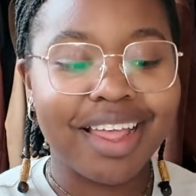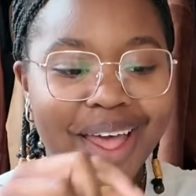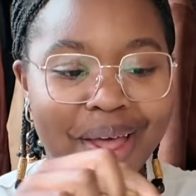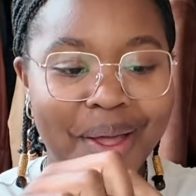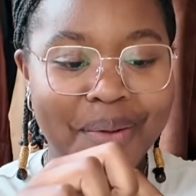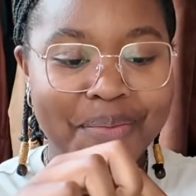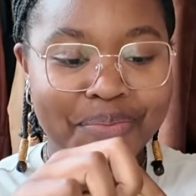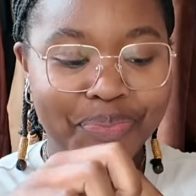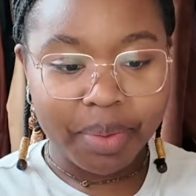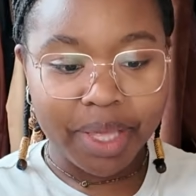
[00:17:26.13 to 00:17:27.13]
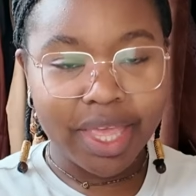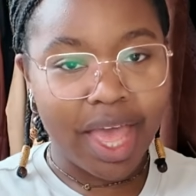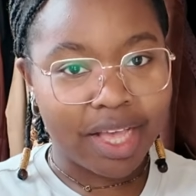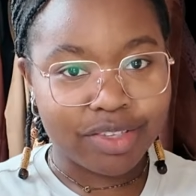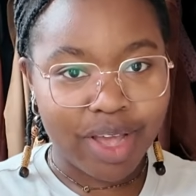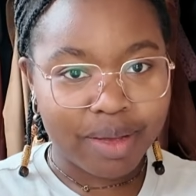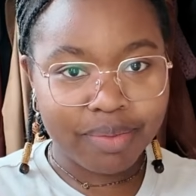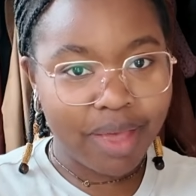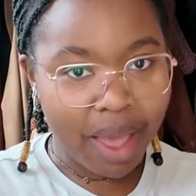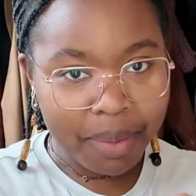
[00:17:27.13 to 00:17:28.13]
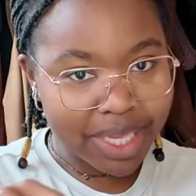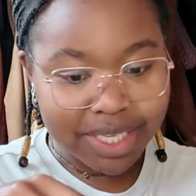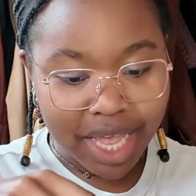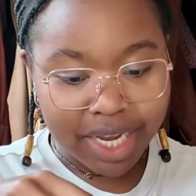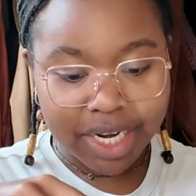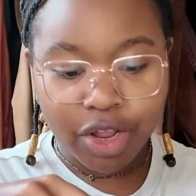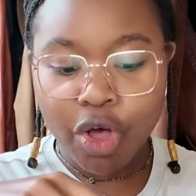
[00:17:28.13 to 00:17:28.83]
But yeah, so I'm excited.